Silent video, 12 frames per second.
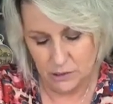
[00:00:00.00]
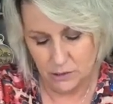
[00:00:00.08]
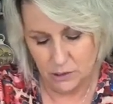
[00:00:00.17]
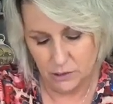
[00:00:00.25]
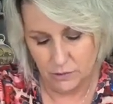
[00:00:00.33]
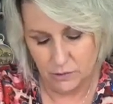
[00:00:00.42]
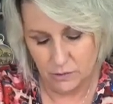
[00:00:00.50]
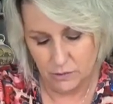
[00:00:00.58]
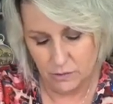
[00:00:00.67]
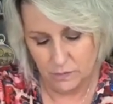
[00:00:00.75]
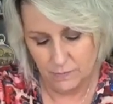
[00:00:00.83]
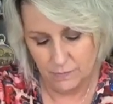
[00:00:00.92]
junk
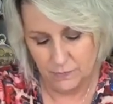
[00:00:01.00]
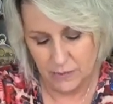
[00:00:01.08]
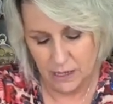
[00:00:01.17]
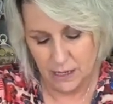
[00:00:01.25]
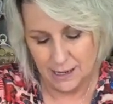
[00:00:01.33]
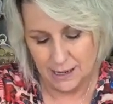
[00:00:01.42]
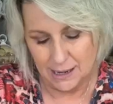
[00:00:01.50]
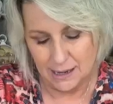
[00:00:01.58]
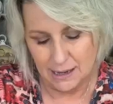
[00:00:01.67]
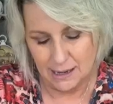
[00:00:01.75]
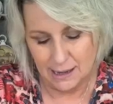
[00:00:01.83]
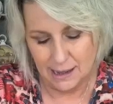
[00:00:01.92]
journal.
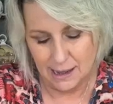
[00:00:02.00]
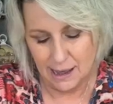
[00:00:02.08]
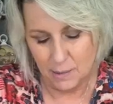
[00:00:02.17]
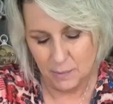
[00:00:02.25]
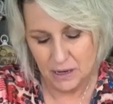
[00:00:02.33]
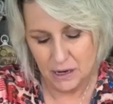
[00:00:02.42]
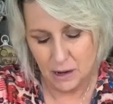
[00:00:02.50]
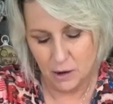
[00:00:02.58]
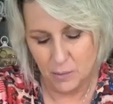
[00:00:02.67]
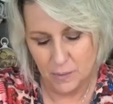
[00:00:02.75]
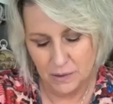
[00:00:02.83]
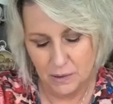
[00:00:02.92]
I happened
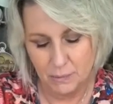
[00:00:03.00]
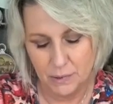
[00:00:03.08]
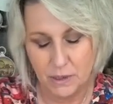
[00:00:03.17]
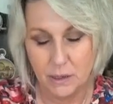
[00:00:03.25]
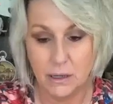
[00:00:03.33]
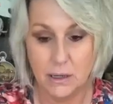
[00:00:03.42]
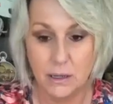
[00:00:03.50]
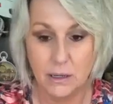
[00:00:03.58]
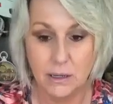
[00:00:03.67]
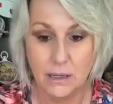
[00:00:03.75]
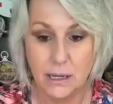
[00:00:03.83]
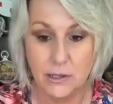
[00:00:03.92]
to open the book
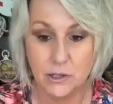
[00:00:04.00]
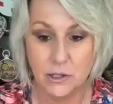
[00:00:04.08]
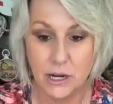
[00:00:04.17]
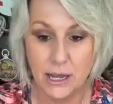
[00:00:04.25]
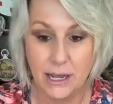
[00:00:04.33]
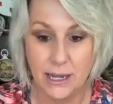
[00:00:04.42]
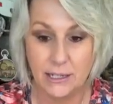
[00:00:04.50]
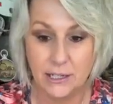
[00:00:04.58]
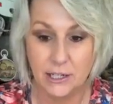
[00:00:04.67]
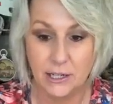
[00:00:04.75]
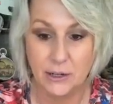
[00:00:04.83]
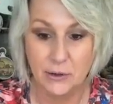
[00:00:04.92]
yesterday
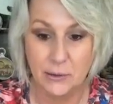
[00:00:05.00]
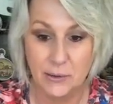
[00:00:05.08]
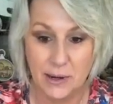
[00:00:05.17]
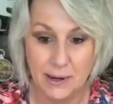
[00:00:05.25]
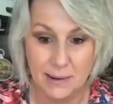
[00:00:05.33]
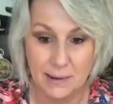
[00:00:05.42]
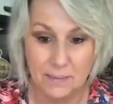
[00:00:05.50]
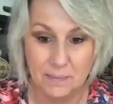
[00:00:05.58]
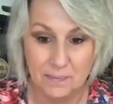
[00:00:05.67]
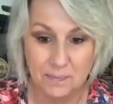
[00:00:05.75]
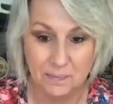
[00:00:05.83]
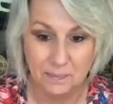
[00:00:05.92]
to
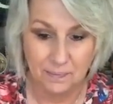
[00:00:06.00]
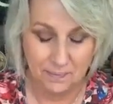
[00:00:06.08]
um,